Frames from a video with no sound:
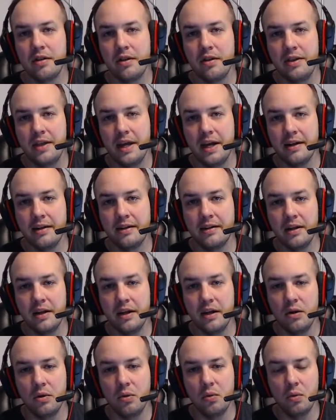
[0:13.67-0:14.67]
that
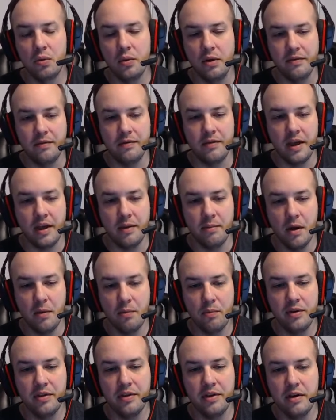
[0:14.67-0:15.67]
we've came up
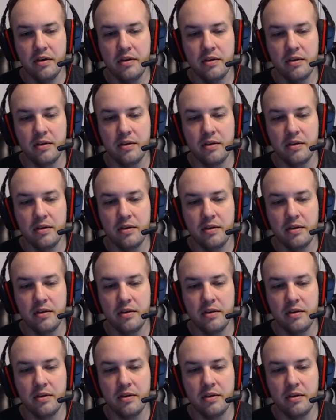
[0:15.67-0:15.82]
with here.